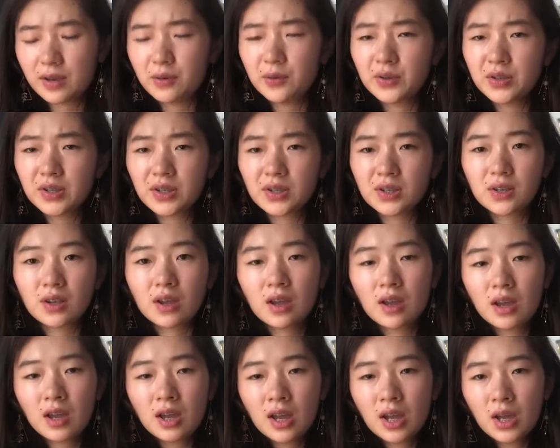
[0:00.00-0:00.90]
It was
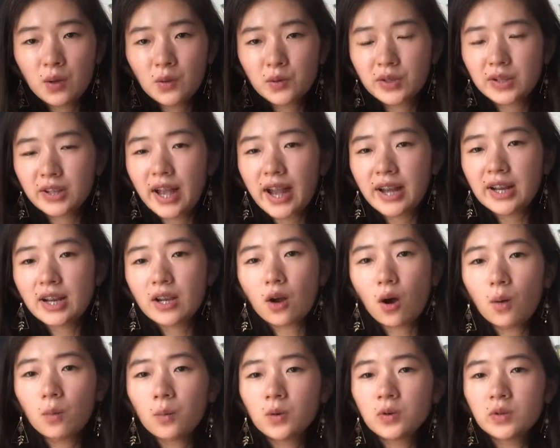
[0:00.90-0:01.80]
lining
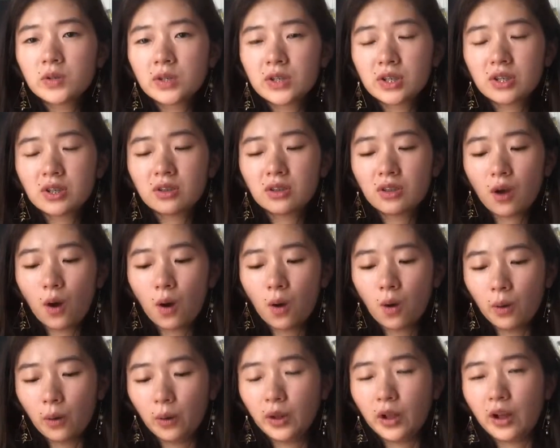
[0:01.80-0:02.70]
almost the
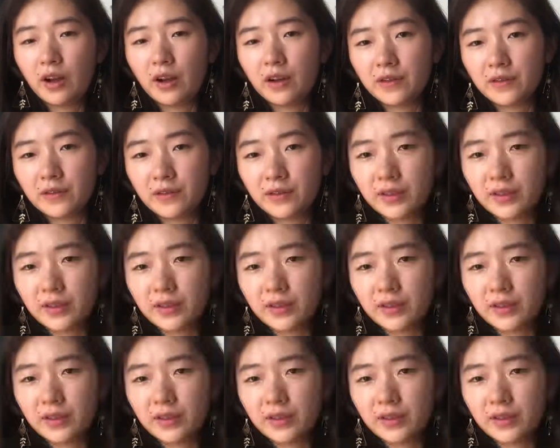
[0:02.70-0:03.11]
whole of